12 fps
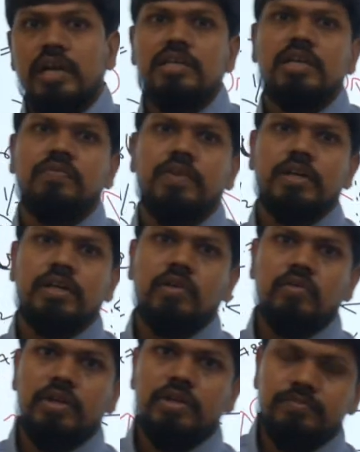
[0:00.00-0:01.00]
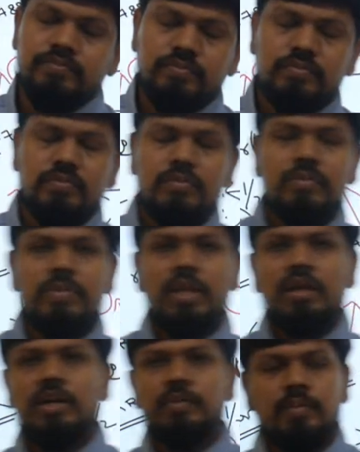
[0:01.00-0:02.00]
effectively.
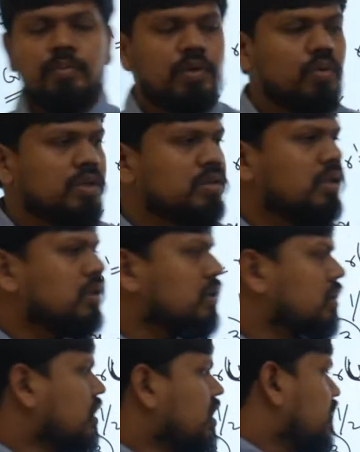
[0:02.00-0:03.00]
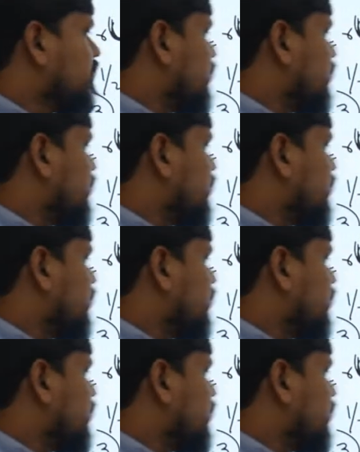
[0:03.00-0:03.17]
Remember one thing, for